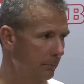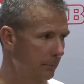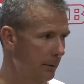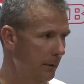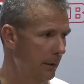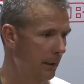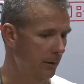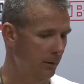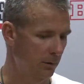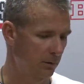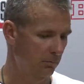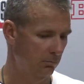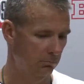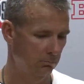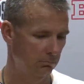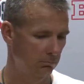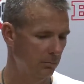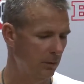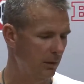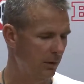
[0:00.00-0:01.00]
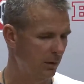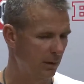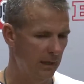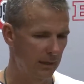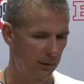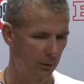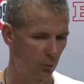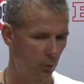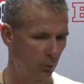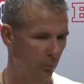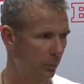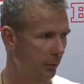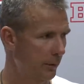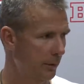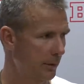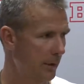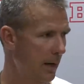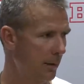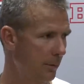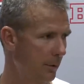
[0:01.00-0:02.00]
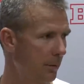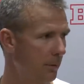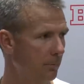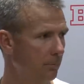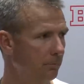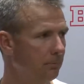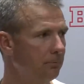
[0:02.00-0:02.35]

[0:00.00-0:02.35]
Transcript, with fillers: and that's that's kind of normal this time of year.